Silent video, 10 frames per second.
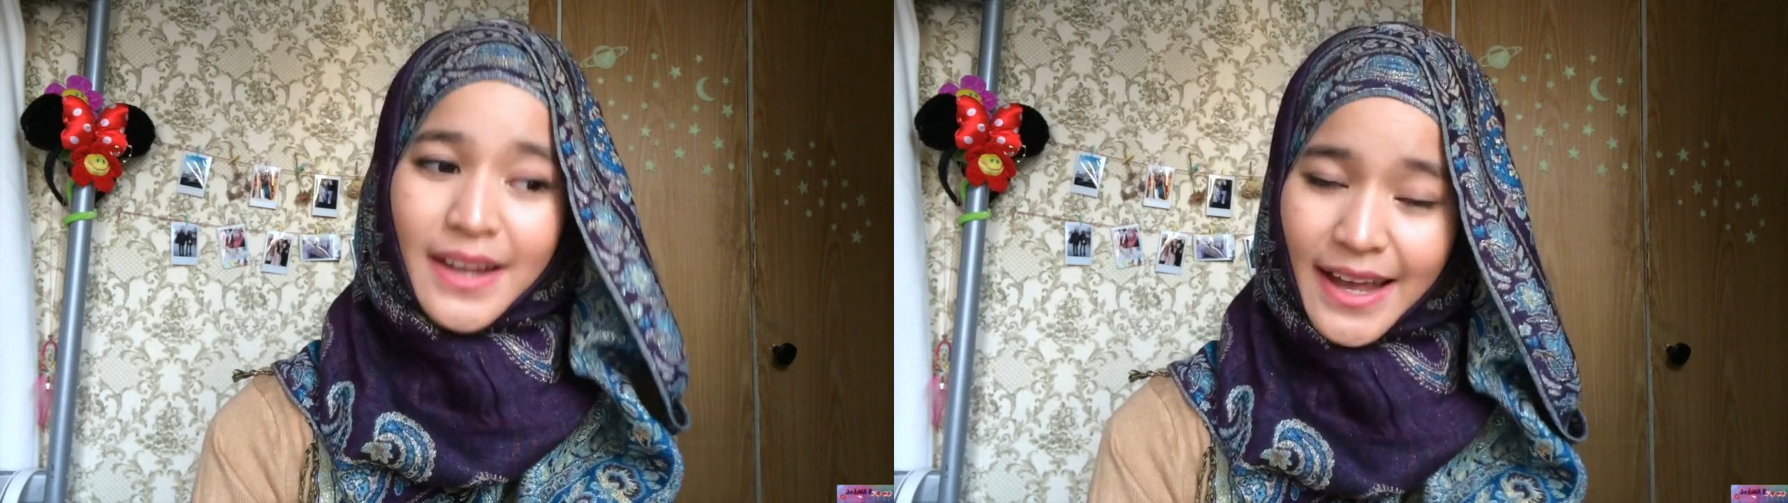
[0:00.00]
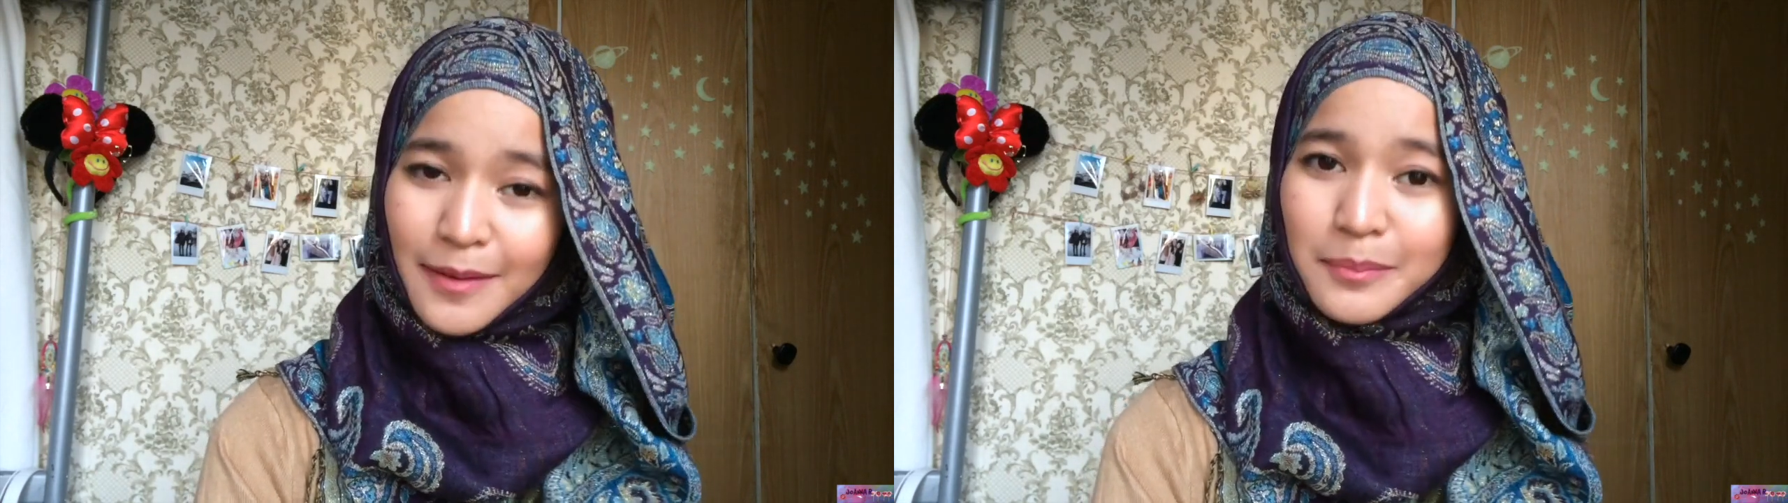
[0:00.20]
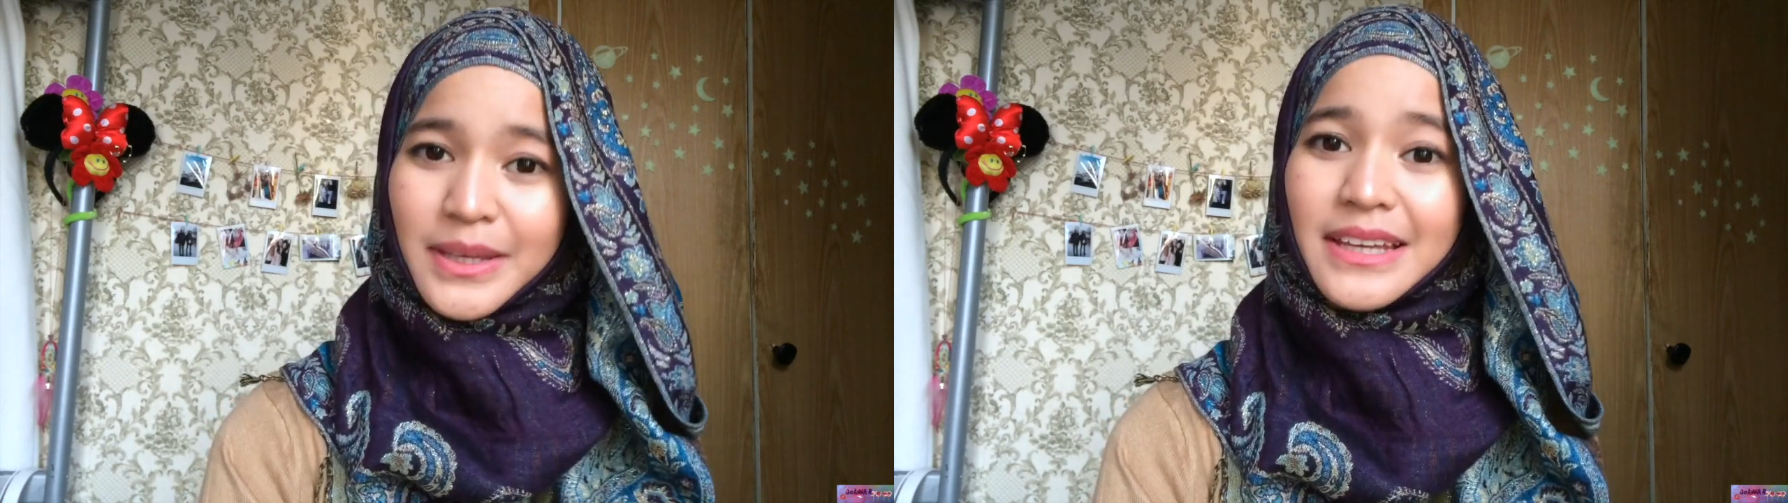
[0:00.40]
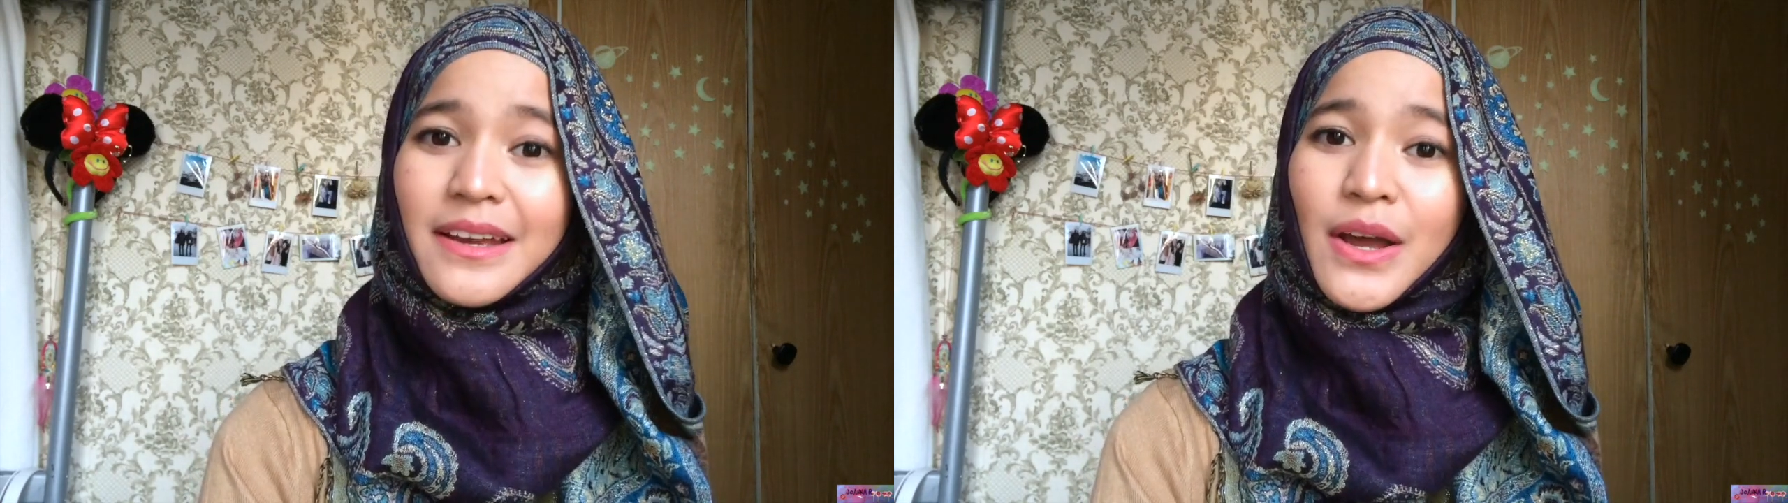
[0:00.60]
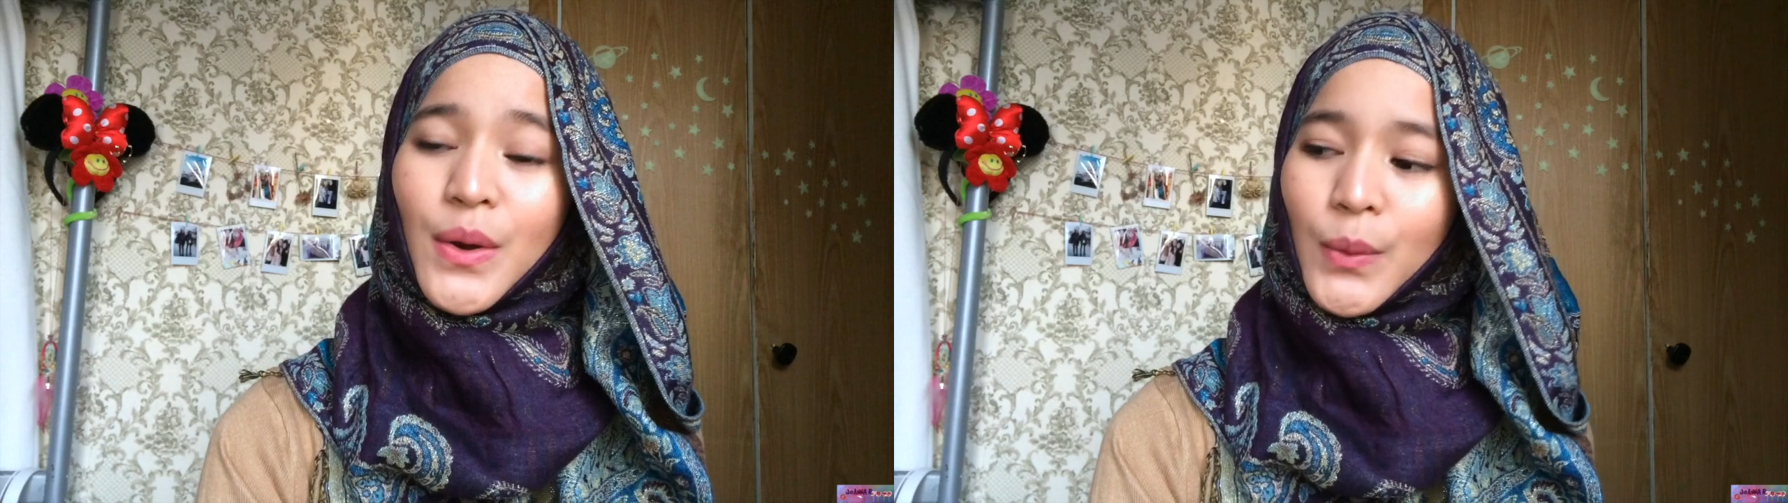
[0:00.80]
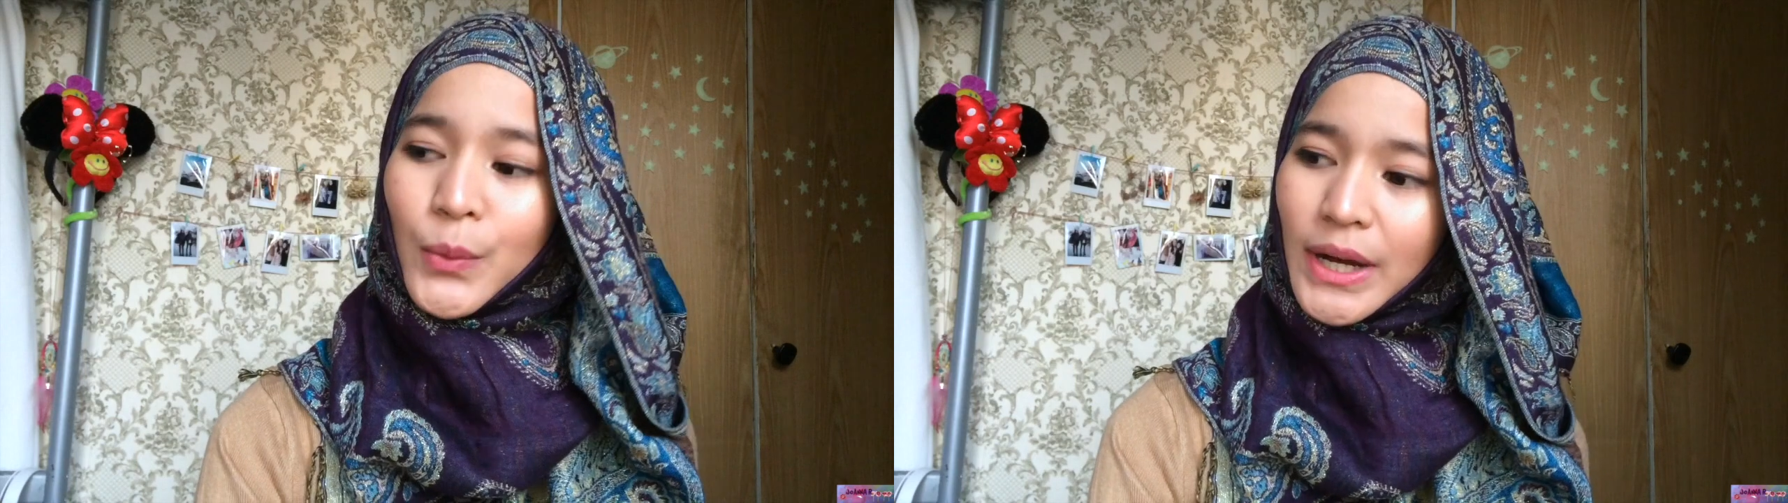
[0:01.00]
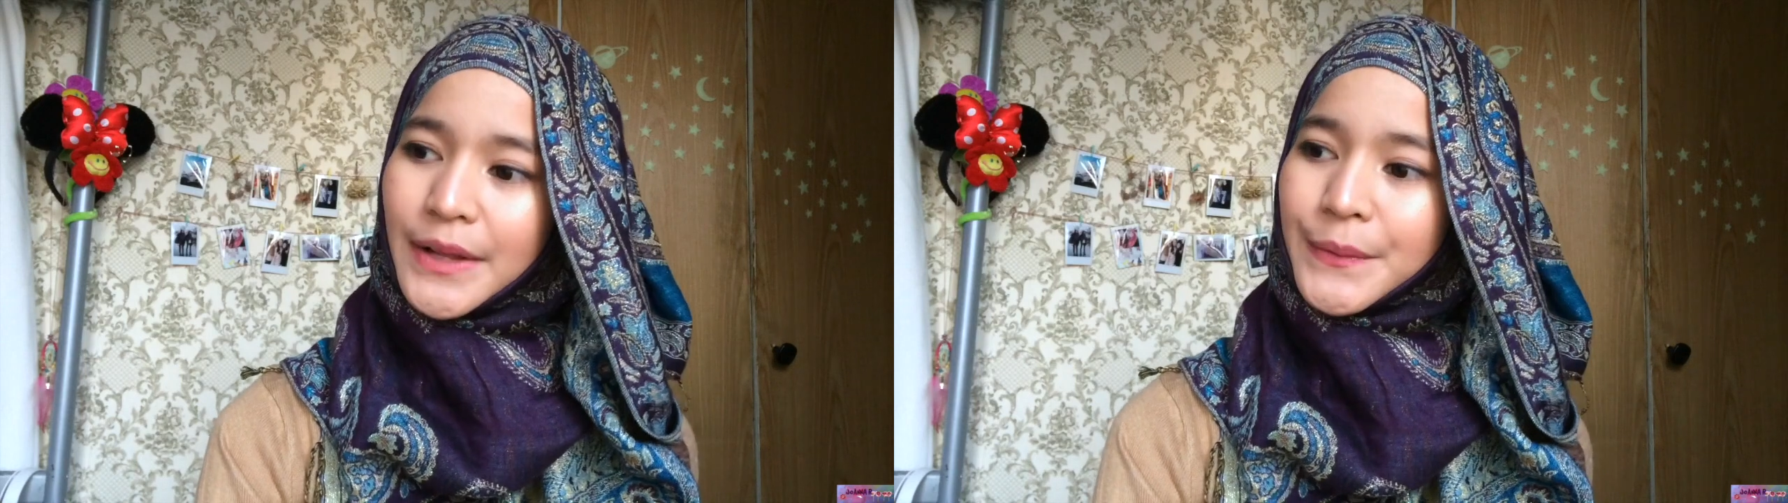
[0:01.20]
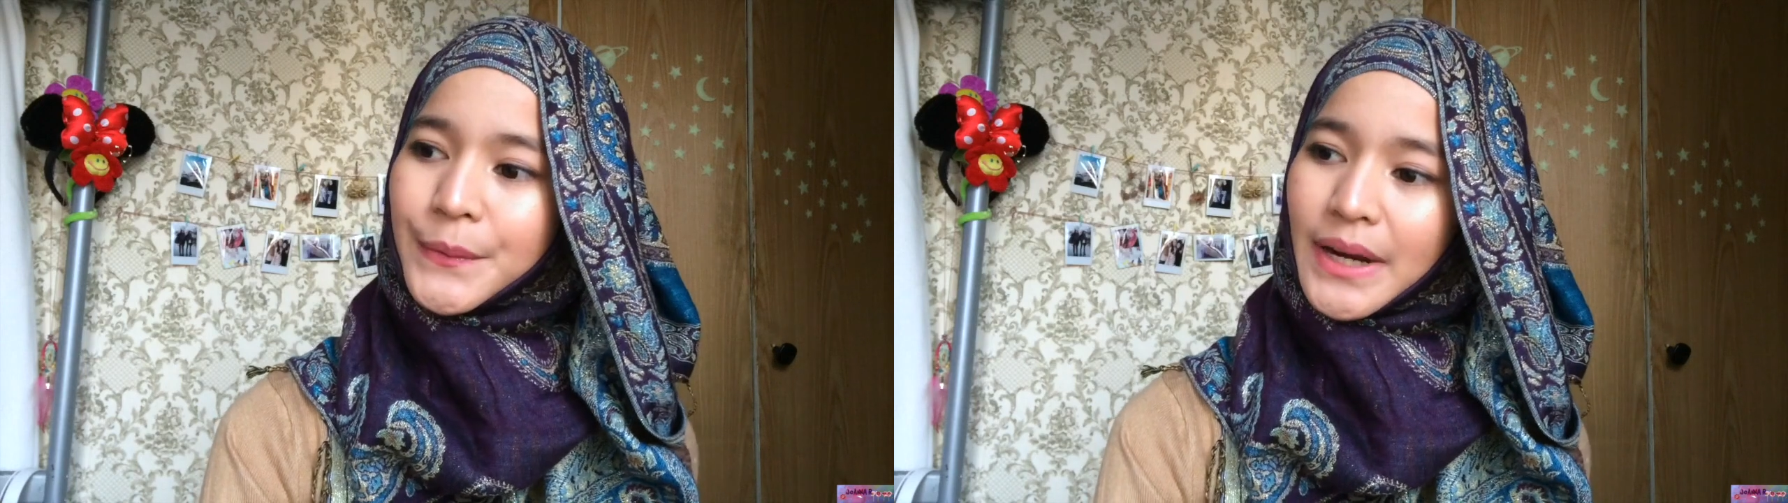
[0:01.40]
happy
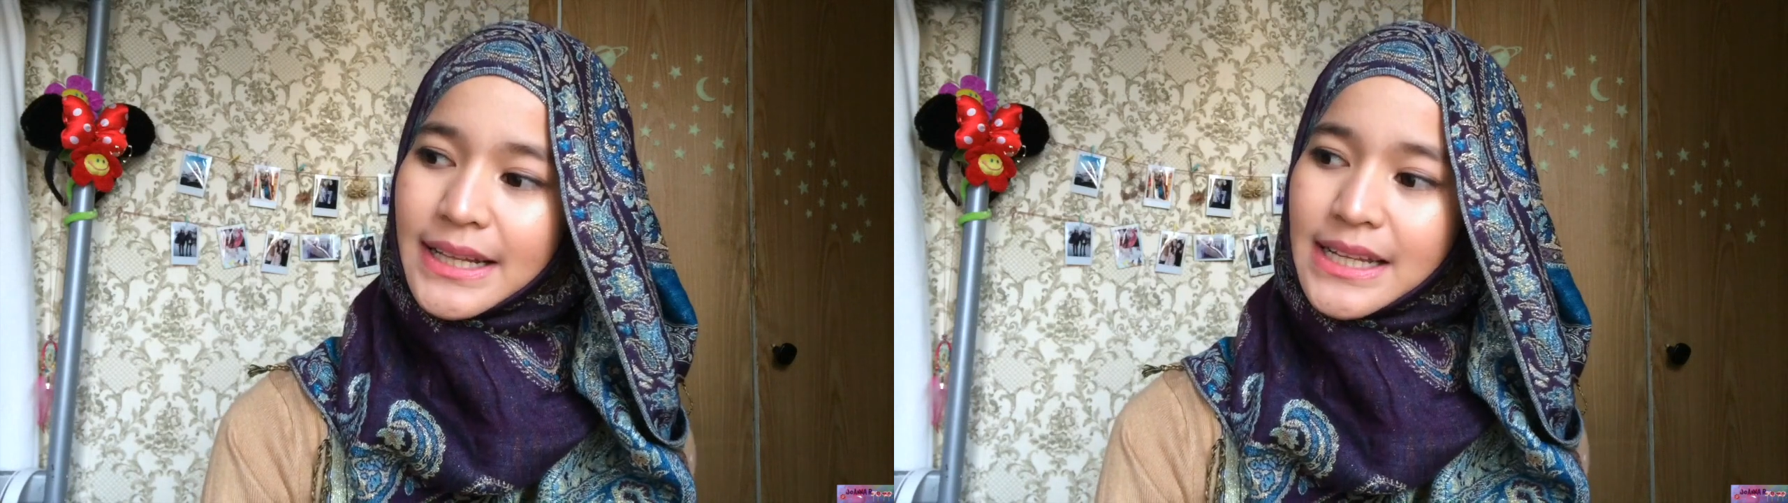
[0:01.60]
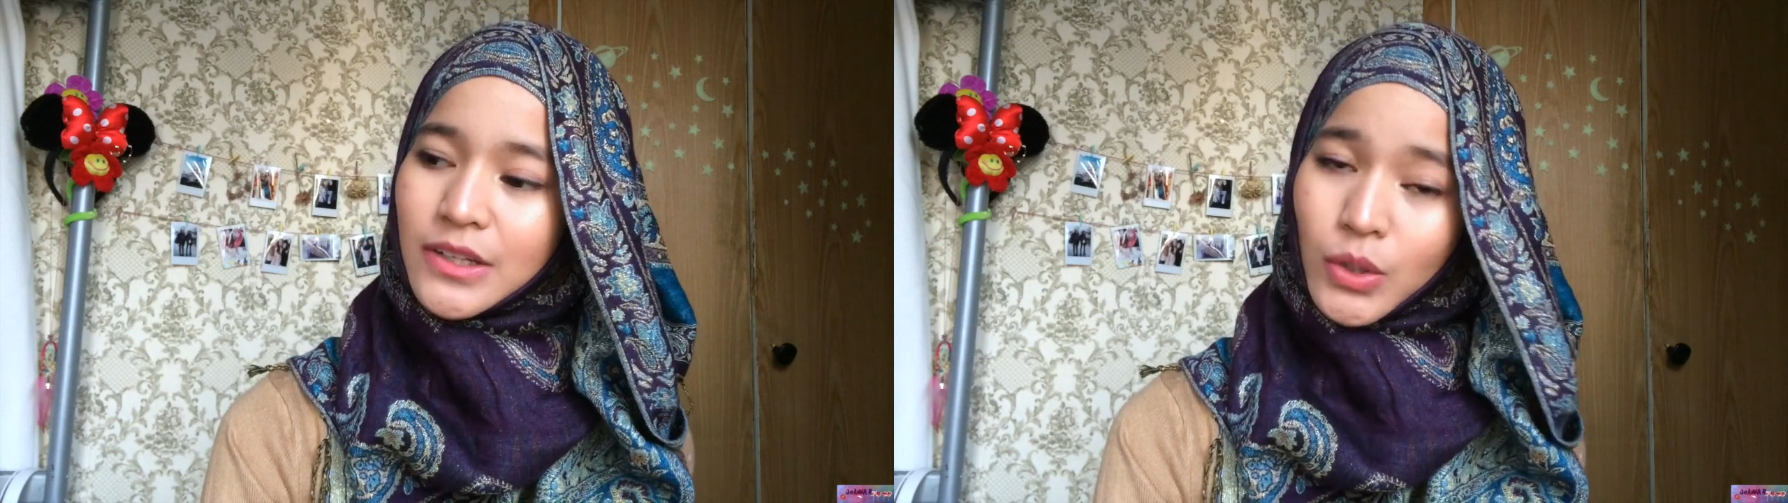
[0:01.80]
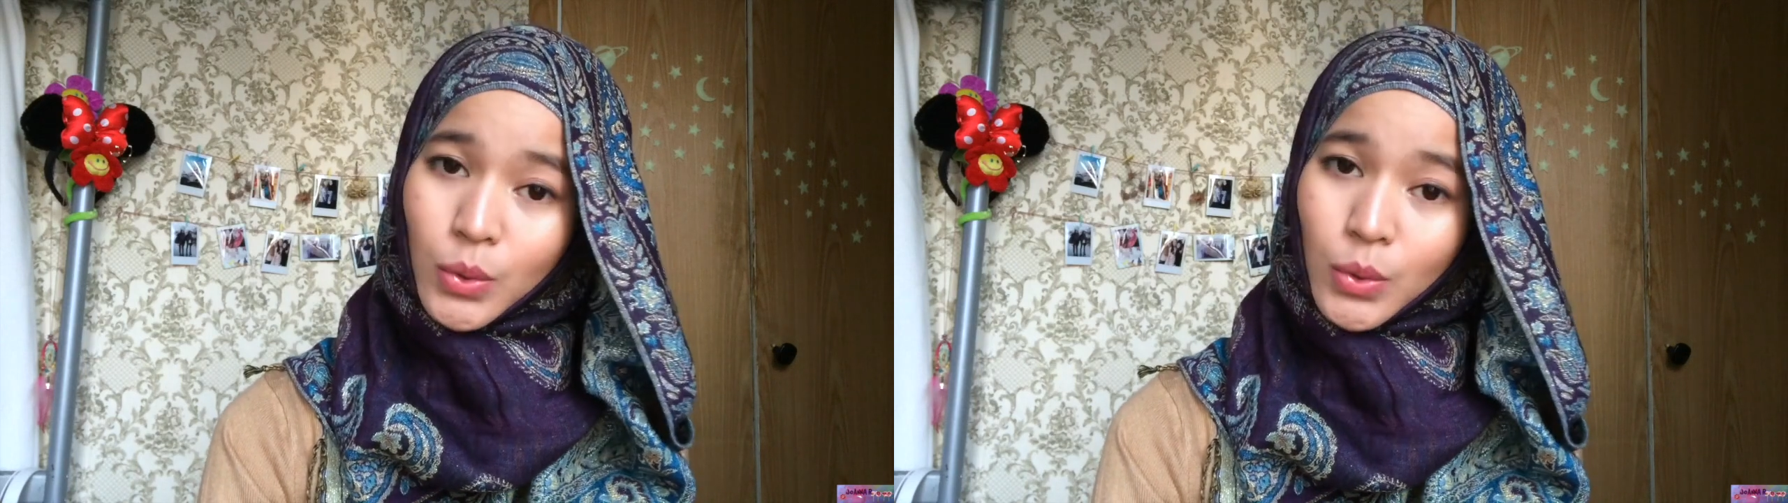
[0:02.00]
while writing